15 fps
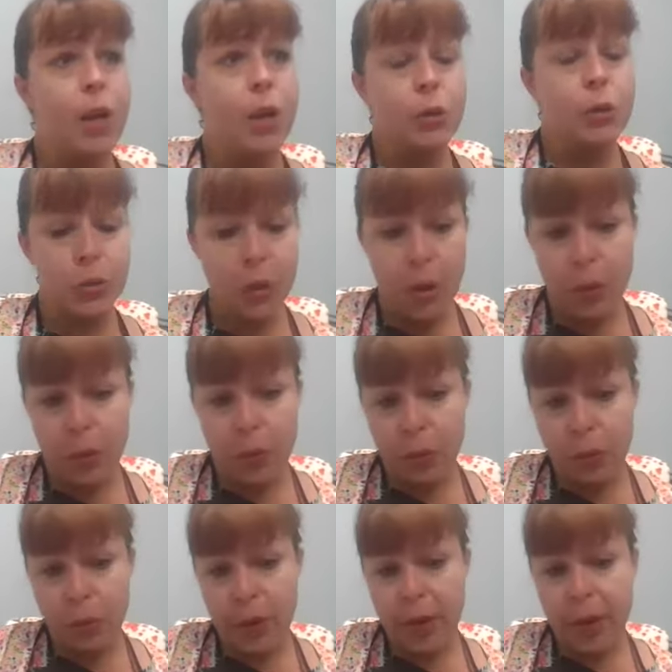So
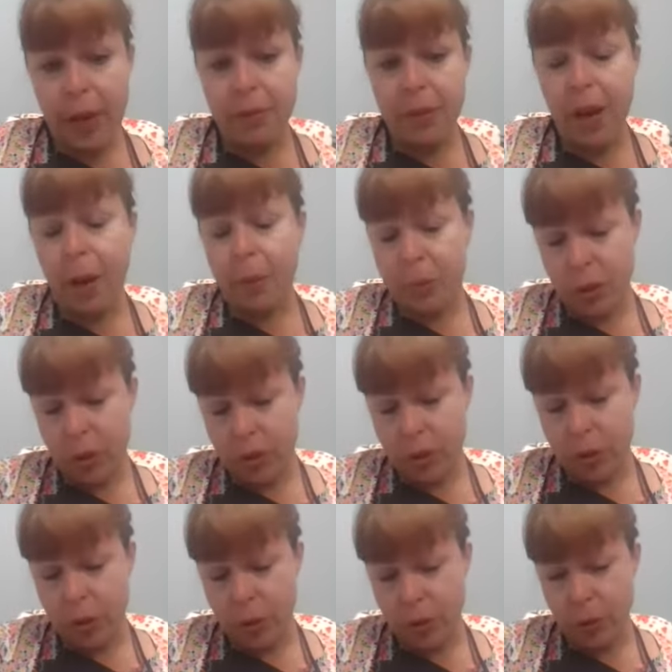we have the option
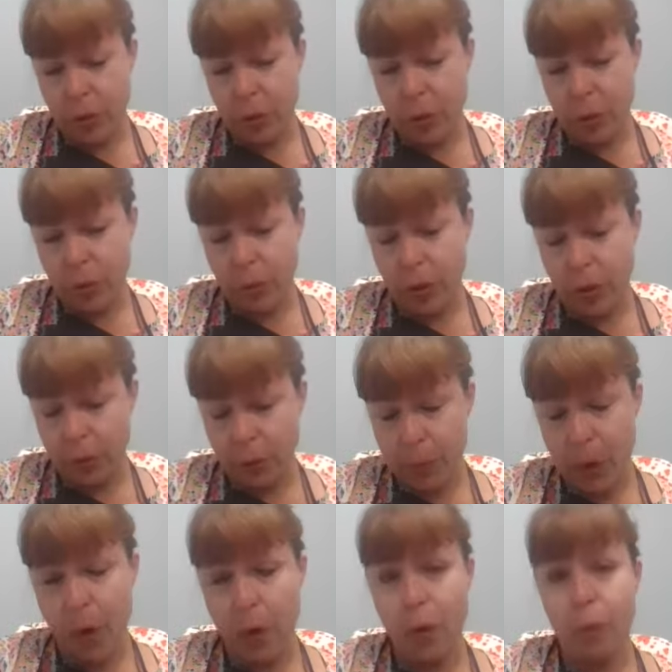to work from
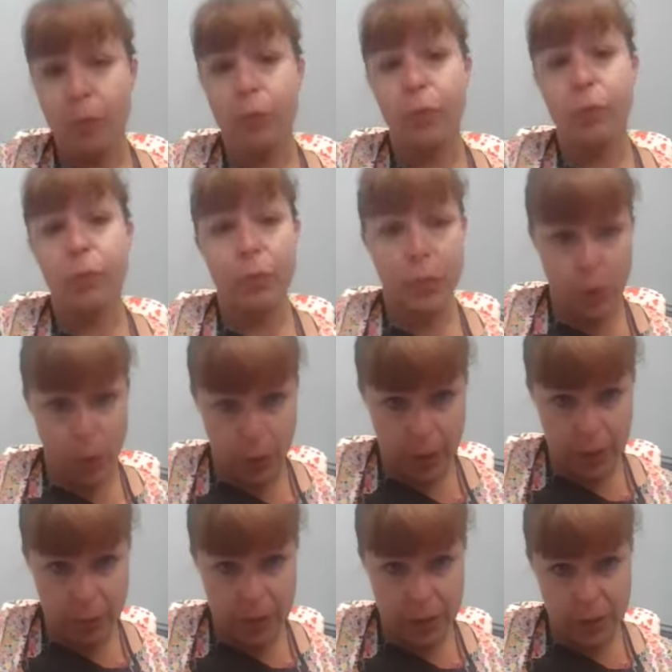home or
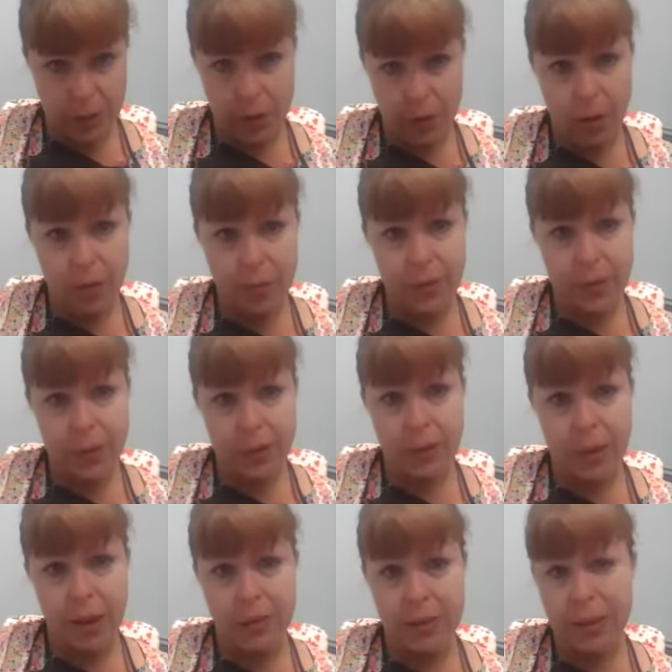come into the office.
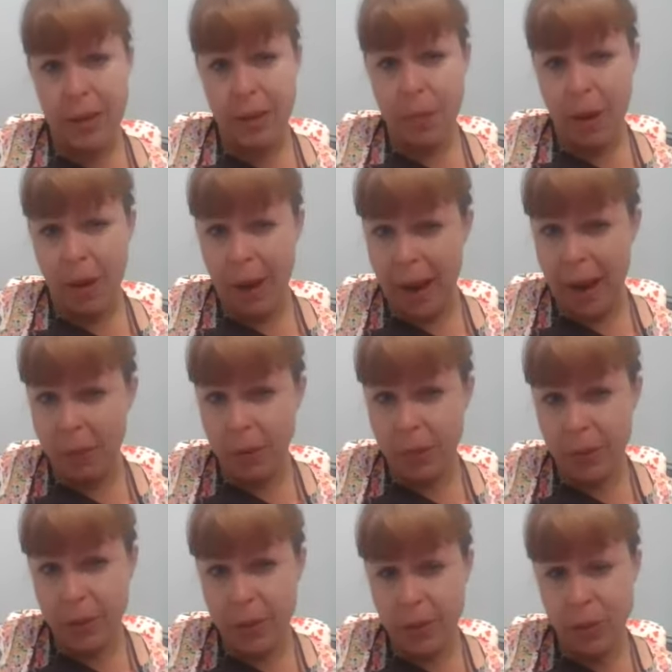I'd say about half of
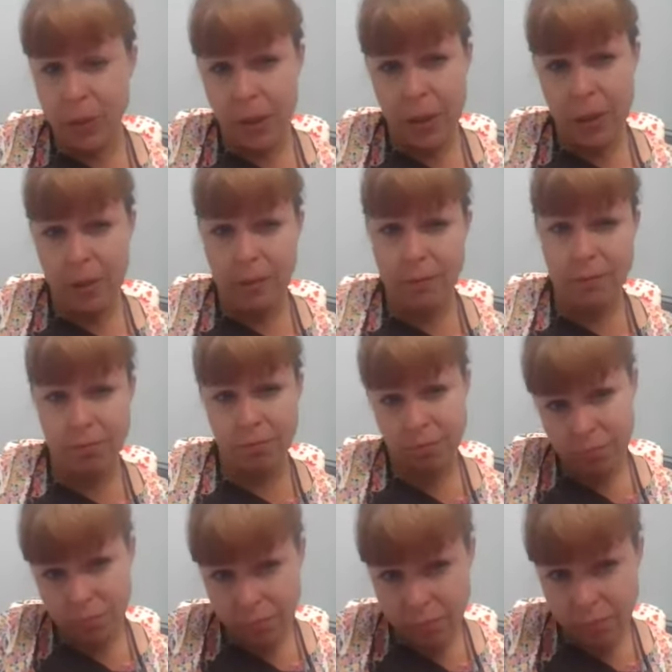us are here.
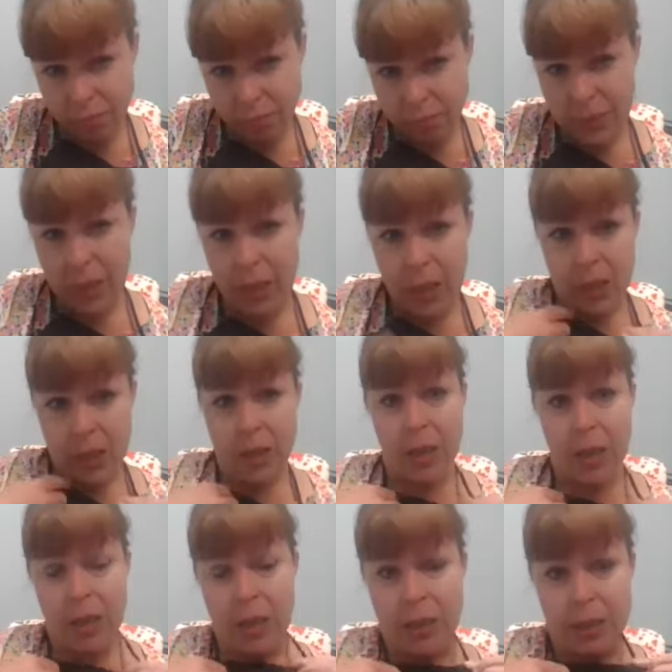
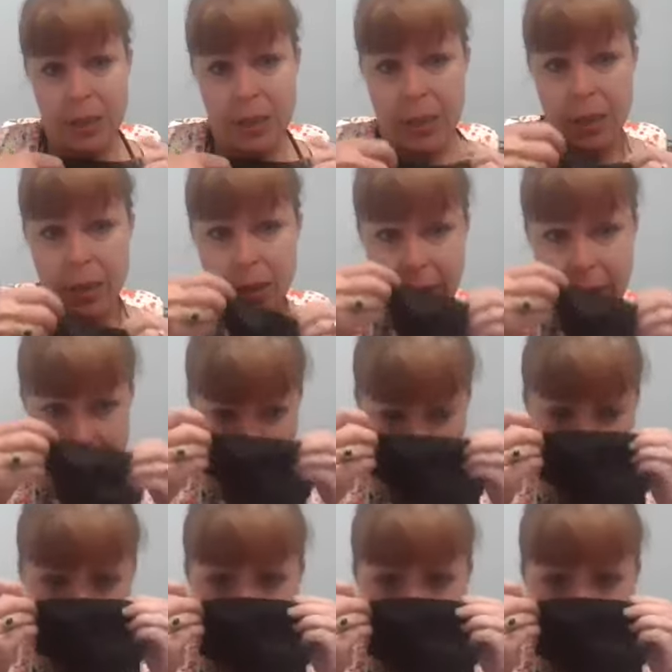And again,